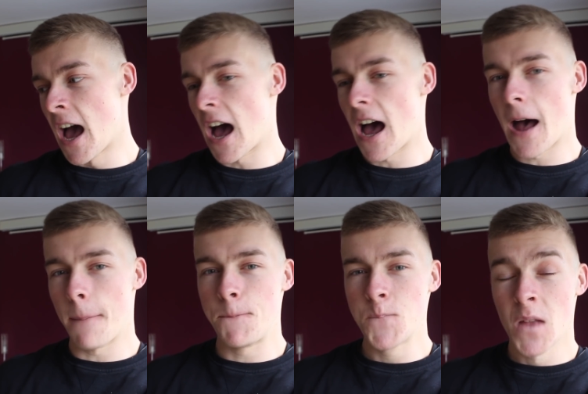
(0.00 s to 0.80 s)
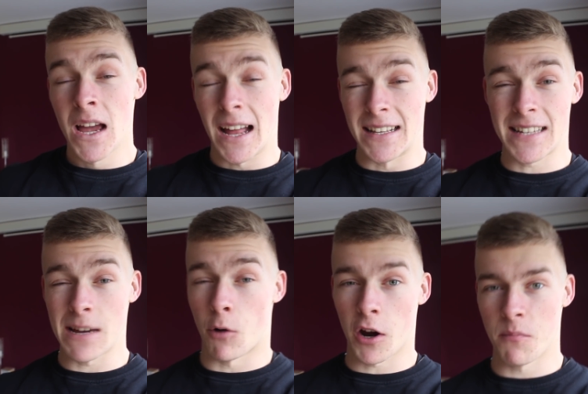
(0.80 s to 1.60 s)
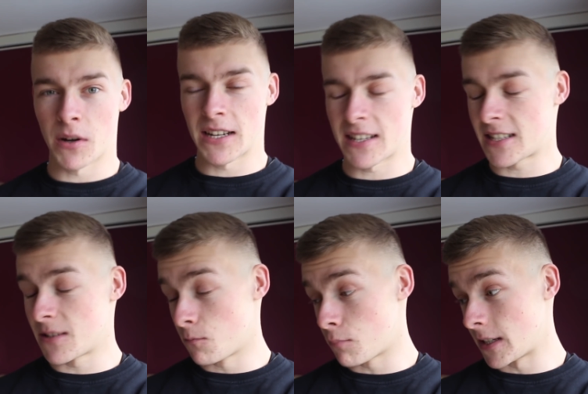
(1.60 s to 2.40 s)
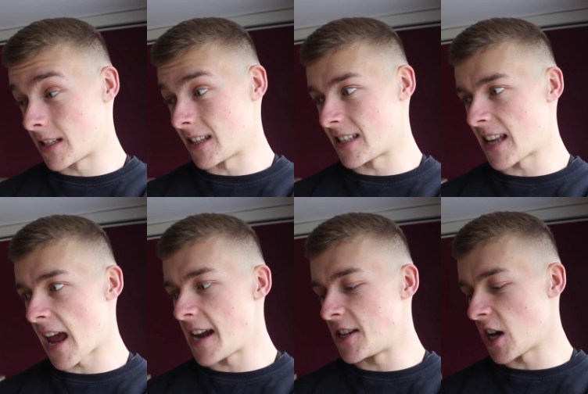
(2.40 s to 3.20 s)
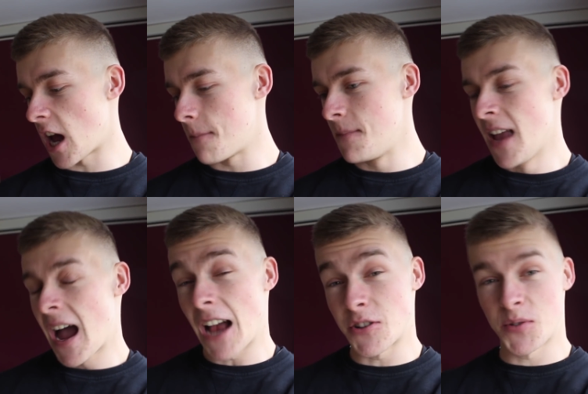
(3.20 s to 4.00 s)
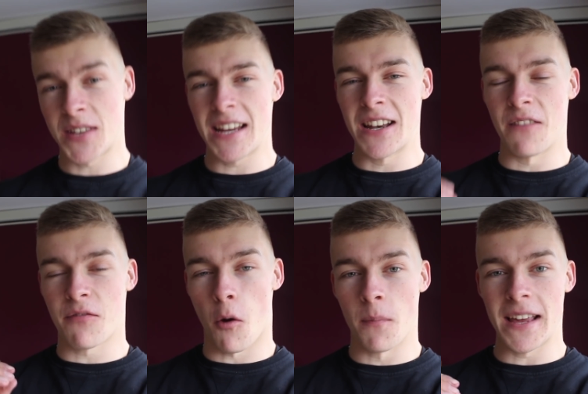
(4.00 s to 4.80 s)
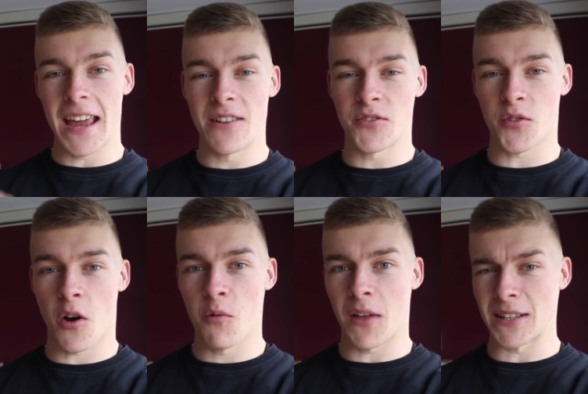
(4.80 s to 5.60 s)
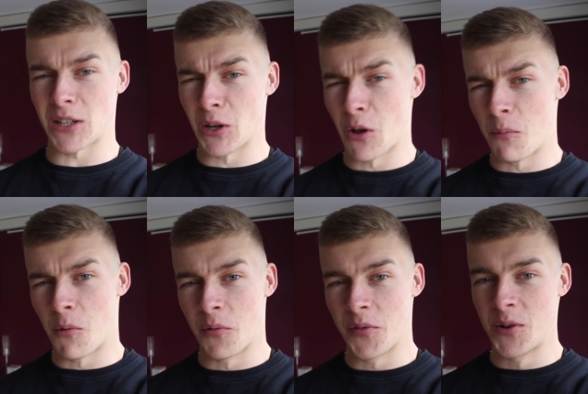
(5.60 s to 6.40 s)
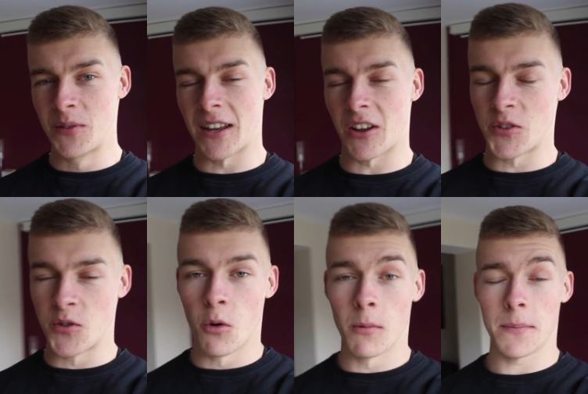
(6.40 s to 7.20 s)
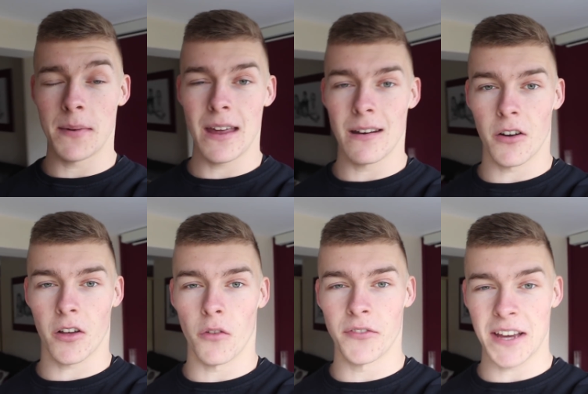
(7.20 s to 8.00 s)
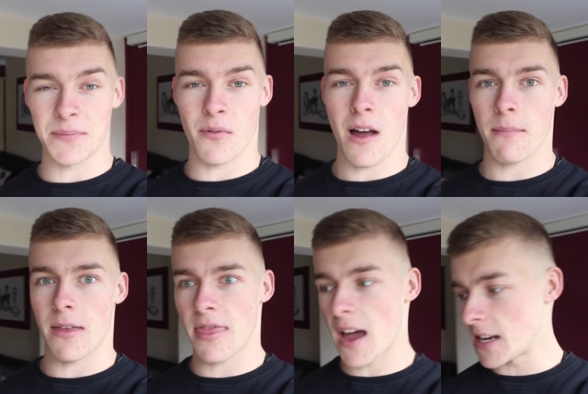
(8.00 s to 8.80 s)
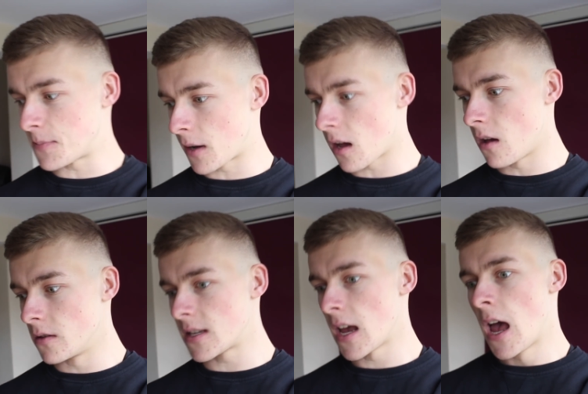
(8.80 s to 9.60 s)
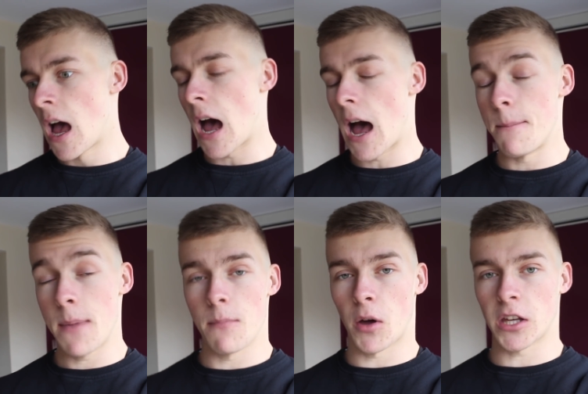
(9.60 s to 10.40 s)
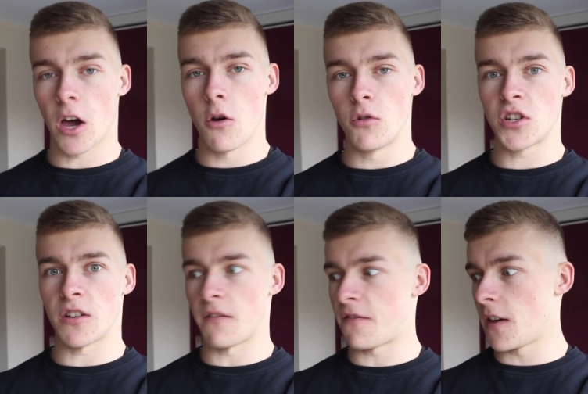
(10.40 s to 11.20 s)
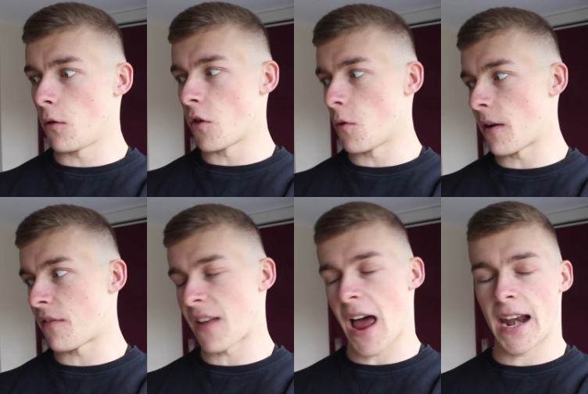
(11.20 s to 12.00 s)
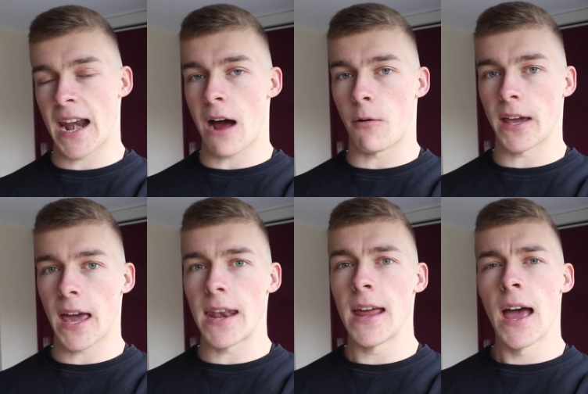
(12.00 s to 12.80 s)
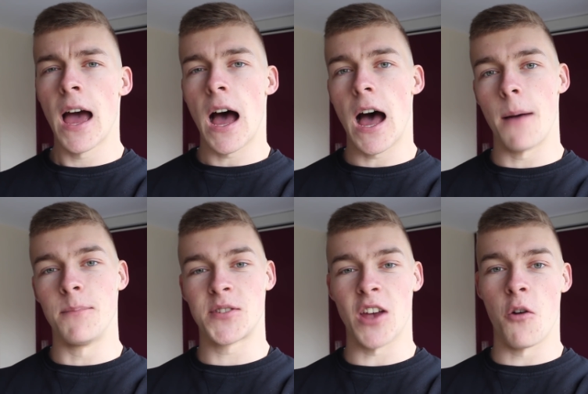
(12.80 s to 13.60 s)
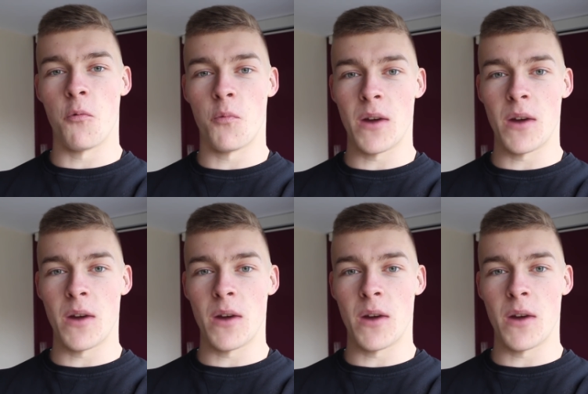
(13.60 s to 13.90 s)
um, and see what I can bring to, bring to the stage. Um, as you've seen from the intro, that is a lot more food than I'd normally be in on a contest prep and that is because uh, me and my coach feel that we're flattening out again. Um, so